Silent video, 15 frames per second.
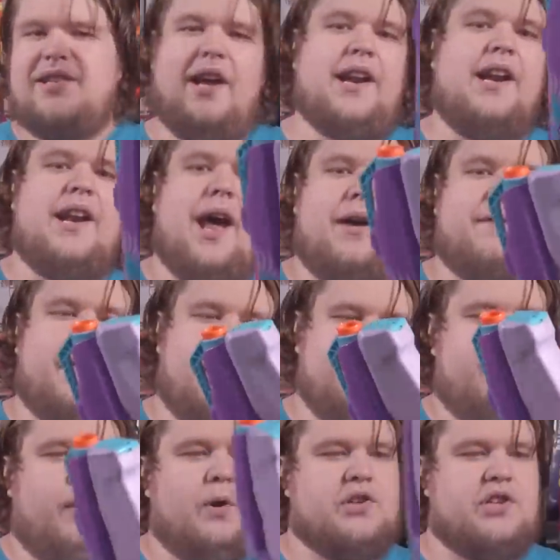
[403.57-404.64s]
done enough,
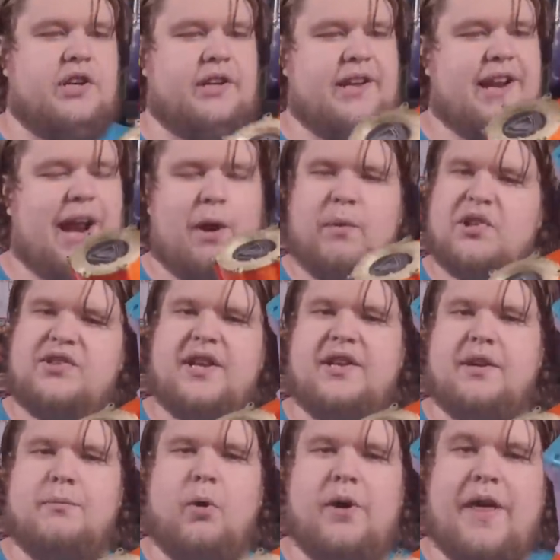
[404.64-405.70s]
unfortunately, and I wish they
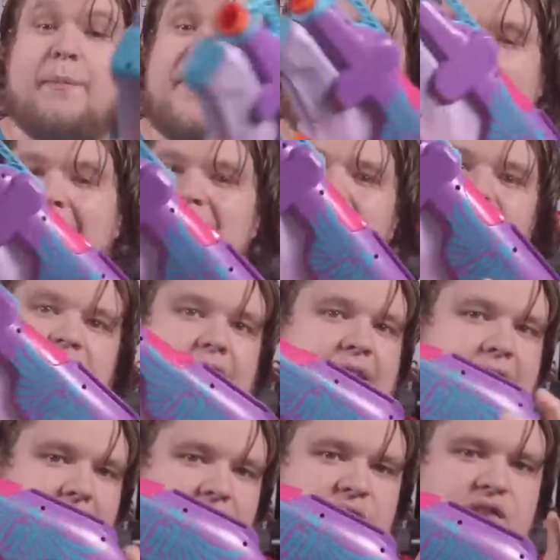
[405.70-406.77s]
did more of that. But that is a
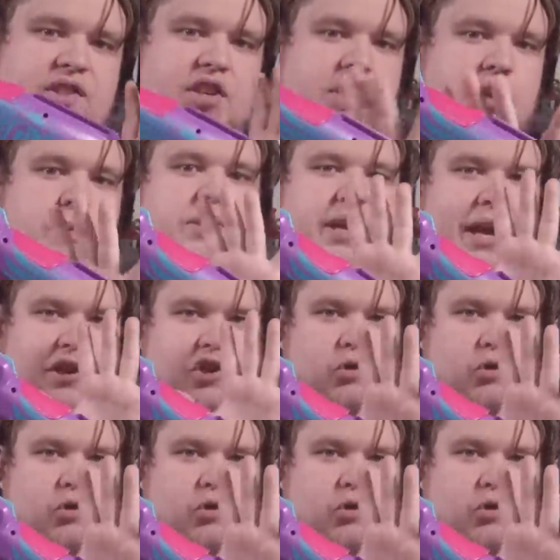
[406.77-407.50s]
case to use a